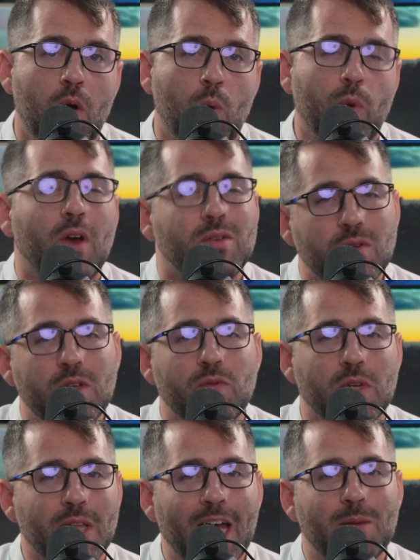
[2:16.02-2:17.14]
we also need
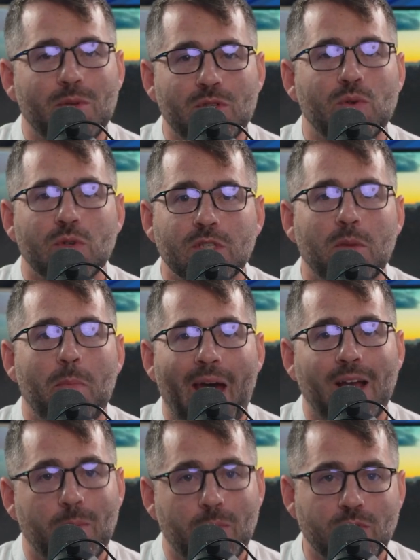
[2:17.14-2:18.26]
reliable tools to
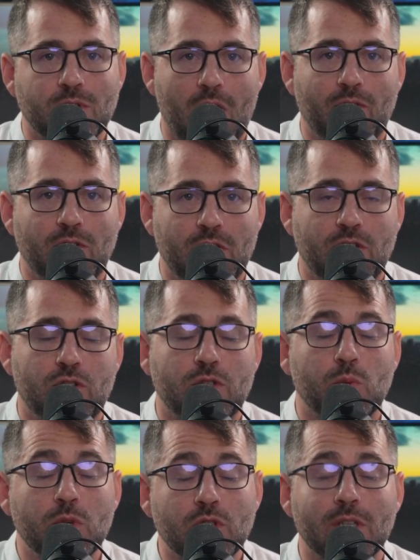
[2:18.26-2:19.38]
back up those conversations,
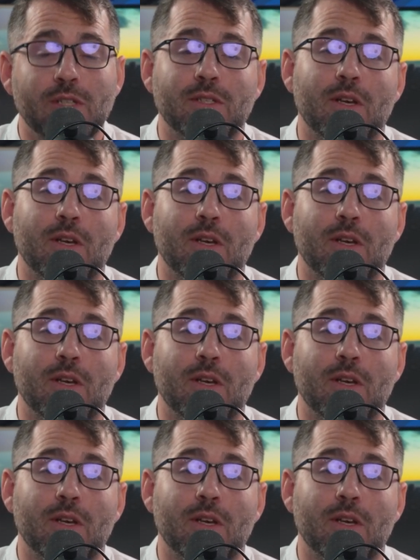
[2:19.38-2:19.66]
which leads